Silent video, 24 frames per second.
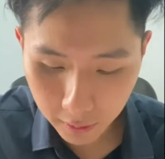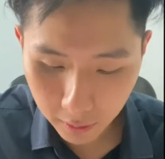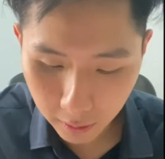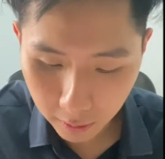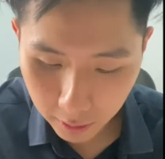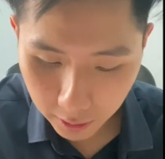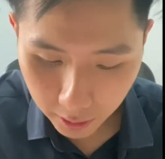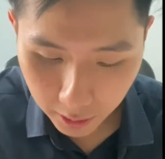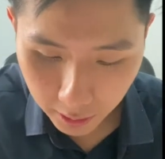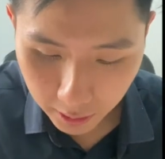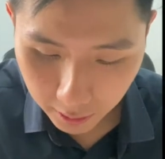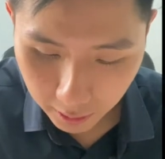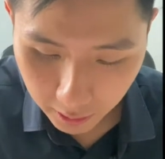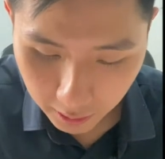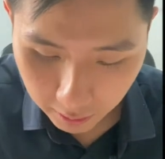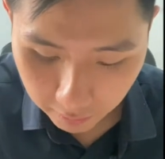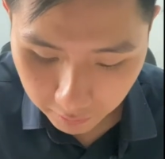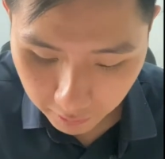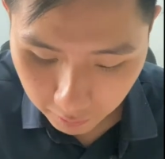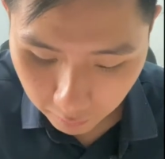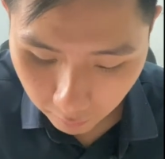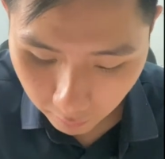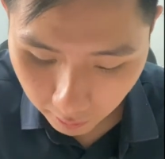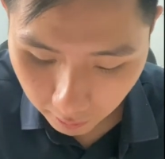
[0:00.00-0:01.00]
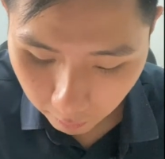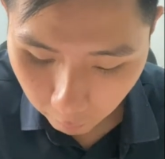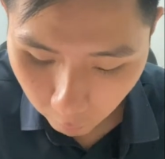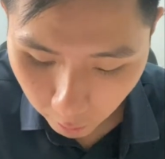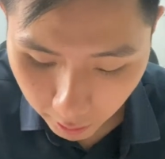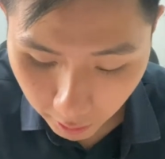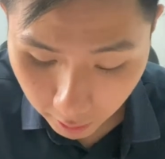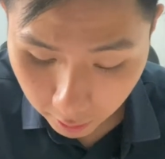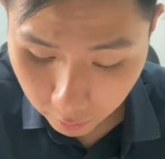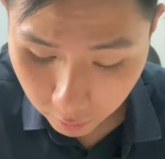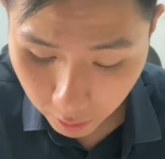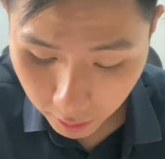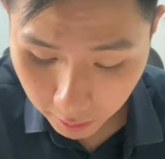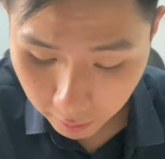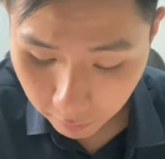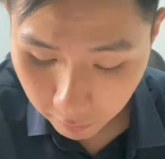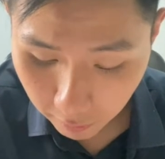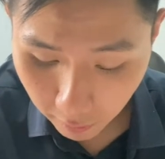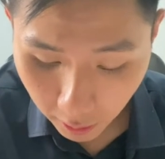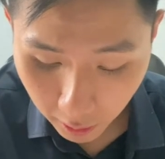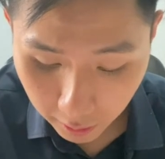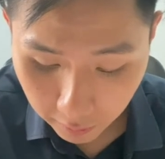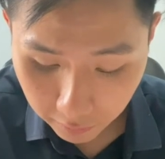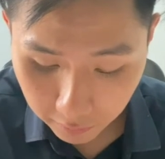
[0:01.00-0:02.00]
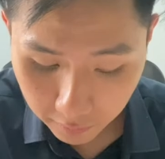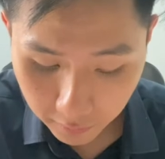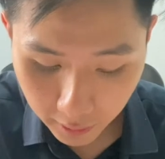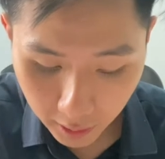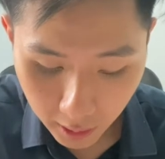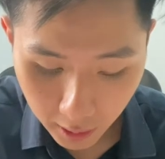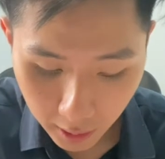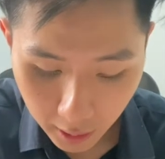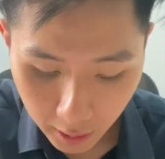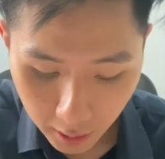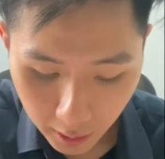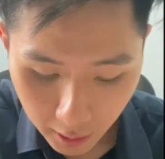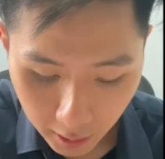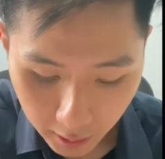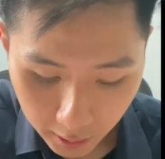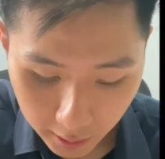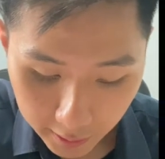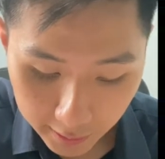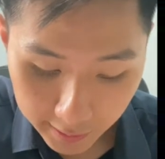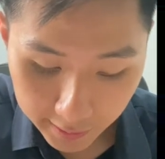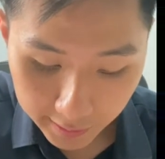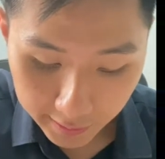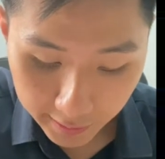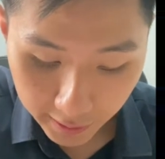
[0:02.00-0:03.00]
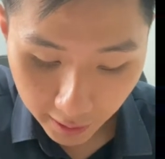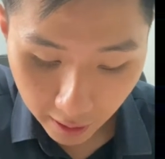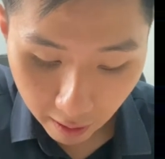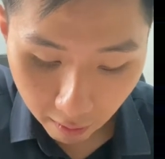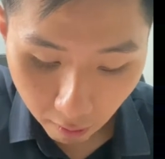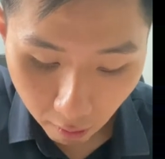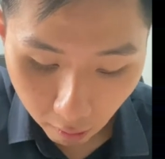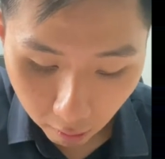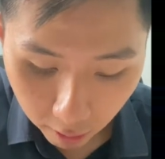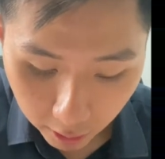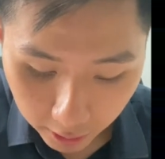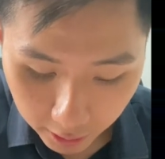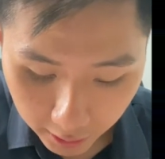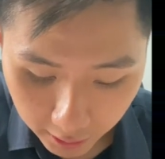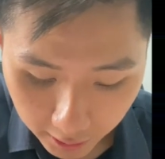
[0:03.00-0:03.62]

or you can even write 105, because they are the